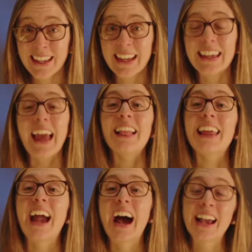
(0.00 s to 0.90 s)

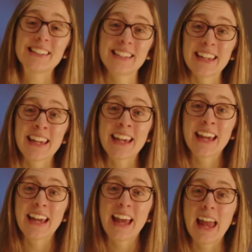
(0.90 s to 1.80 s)
Kelly Heisey,
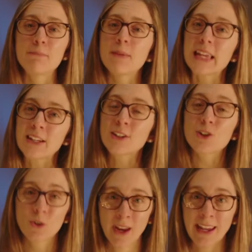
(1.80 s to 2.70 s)
and Peter
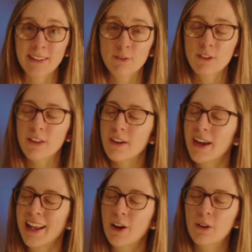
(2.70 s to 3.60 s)
Train for their
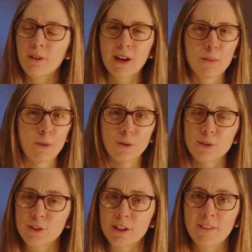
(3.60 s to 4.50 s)
incredible
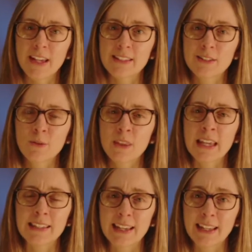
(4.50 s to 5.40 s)
service to the
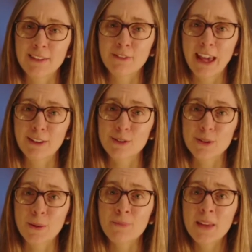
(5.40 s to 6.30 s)
Executive
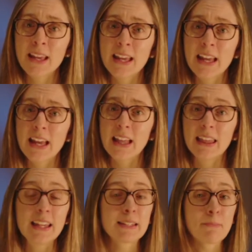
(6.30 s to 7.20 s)
Council.
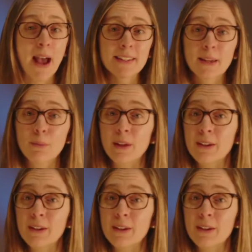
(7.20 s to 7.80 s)
These past couple years